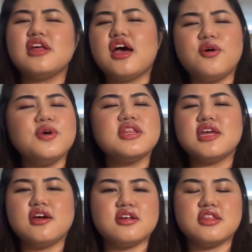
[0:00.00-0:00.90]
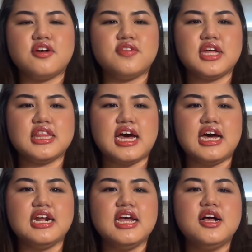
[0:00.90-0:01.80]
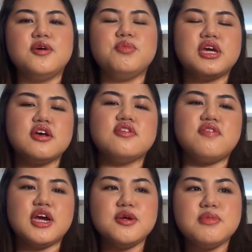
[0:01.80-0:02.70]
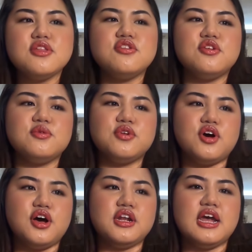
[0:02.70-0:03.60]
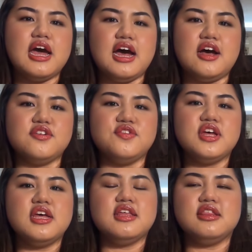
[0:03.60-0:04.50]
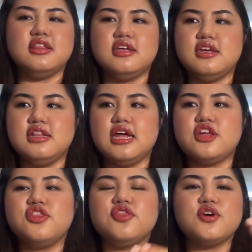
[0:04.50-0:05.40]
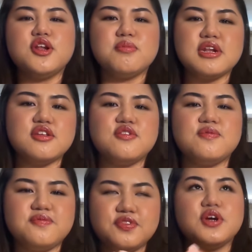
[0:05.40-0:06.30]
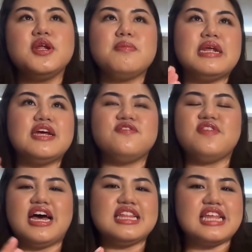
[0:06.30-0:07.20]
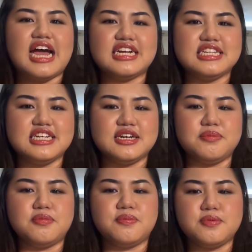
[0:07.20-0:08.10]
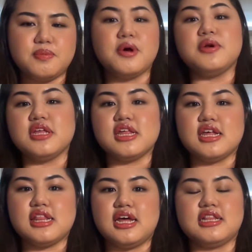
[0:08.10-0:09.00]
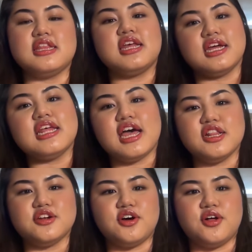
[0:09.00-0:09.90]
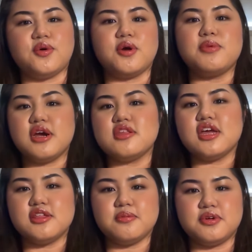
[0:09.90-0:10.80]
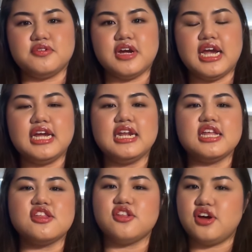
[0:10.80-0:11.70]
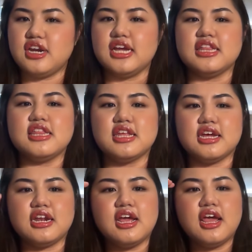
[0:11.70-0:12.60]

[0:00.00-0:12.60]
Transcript: I always hear stuff like that, because vitamins do not have the like 30 minute fast acting proponents as like, let's say, a Tylenol or a paracetamol, right? It's not instant.